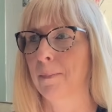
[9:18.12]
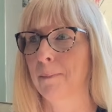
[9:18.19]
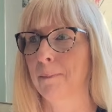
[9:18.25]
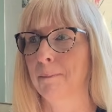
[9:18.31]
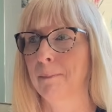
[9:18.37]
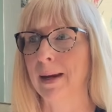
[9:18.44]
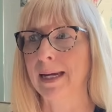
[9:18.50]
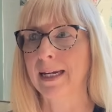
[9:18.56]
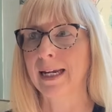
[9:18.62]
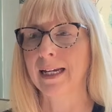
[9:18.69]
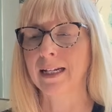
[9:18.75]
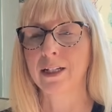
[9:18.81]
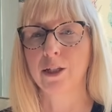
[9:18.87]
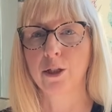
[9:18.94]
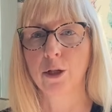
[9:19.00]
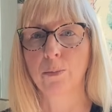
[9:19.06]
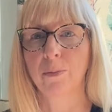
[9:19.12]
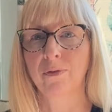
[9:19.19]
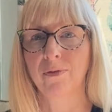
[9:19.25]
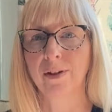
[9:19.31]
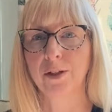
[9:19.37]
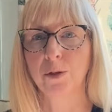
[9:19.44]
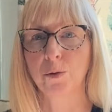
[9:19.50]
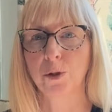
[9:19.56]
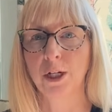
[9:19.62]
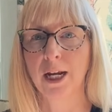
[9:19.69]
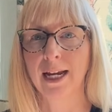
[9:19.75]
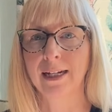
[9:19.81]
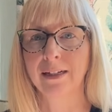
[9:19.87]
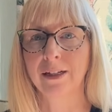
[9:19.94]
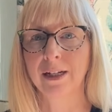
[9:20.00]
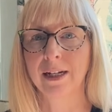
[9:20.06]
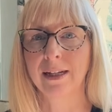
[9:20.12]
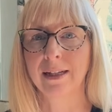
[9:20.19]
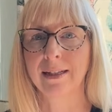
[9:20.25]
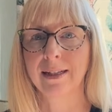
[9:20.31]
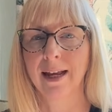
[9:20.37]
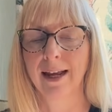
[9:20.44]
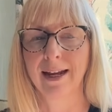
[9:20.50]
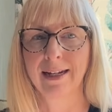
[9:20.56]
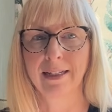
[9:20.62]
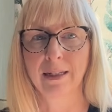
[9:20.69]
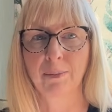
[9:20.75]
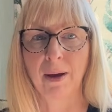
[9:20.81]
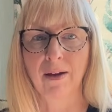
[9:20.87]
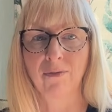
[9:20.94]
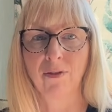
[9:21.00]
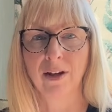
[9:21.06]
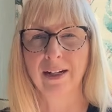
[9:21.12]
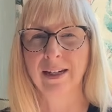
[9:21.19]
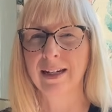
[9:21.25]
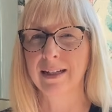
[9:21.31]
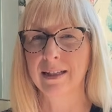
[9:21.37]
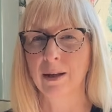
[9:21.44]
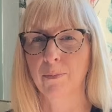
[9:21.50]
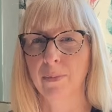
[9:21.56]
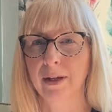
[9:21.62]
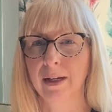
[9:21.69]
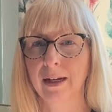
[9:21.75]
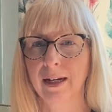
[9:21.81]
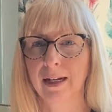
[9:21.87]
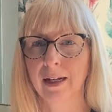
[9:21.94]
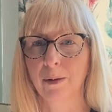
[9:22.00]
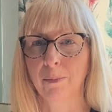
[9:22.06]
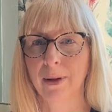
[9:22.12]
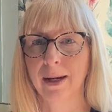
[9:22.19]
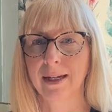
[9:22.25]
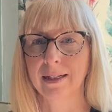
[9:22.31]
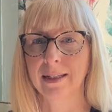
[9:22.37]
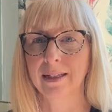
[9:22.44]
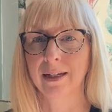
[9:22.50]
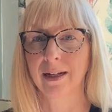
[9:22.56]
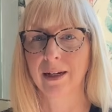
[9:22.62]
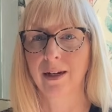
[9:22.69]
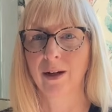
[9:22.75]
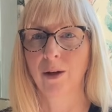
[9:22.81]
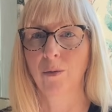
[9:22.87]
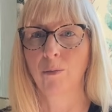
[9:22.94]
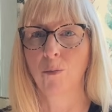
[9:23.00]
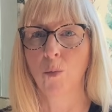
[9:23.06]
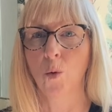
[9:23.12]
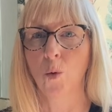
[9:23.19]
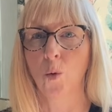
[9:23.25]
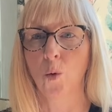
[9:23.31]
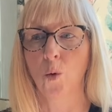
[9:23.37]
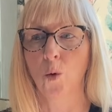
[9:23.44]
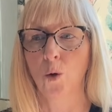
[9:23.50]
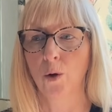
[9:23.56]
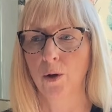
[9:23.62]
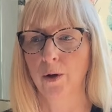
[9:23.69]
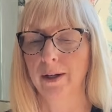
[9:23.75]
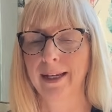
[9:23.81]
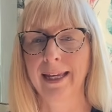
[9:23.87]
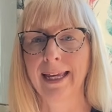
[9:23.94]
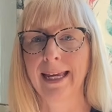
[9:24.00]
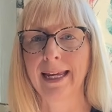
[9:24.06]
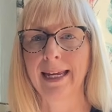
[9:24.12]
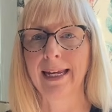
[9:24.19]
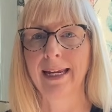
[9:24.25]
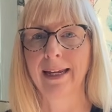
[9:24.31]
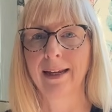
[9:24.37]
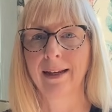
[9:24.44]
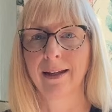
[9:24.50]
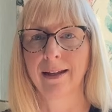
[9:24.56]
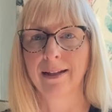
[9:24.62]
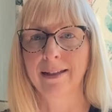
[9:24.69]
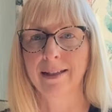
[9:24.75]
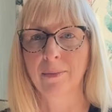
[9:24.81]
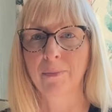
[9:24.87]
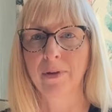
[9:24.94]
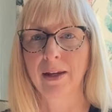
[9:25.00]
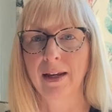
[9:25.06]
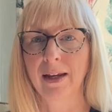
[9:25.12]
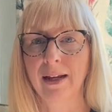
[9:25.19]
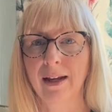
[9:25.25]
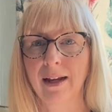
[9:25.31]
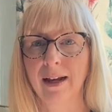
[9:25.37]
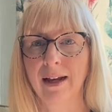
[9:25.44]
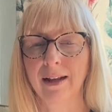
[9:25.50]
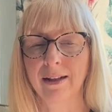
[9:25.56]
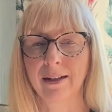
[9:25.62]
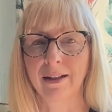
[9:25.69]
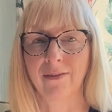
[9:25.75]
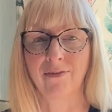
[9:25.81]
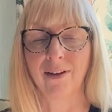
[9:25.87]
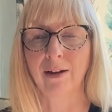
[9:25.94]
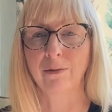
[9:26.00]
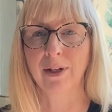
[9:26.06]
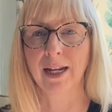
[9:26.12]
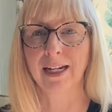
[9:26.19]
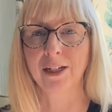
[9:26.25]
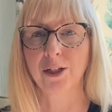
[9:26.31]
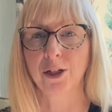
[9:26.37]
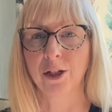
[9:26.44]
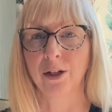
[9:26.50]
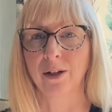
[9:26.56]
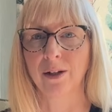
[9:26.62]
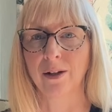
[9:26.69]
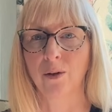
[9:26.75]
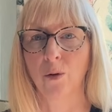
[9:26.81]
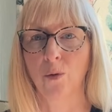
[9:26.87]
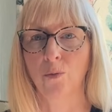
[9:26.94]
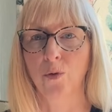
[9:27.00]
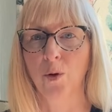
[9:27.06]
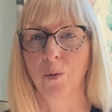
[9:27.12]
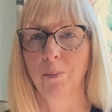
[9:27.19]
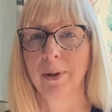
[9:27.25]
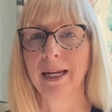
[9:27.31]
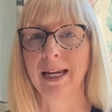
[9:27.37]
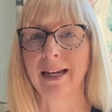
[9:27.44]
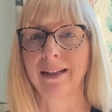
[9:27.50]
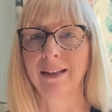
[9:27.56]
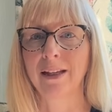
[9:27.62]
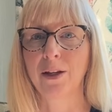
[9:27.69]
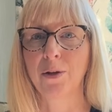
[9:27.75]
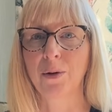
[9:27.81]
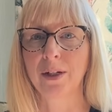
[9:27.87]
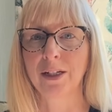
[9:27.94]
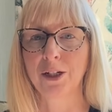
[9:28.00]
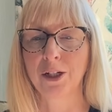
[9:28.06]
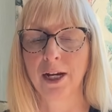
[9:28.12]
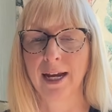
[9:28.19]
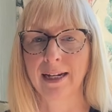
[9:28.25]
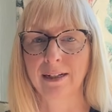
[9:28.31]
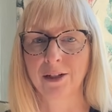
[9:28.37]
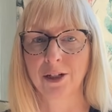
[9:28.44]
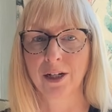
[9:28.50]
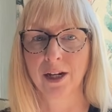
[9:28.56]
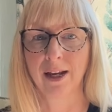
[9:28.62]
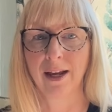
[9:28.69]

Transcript: making superficial changes. It's about finding something a little bit more key, something at the foundation of your being that you can change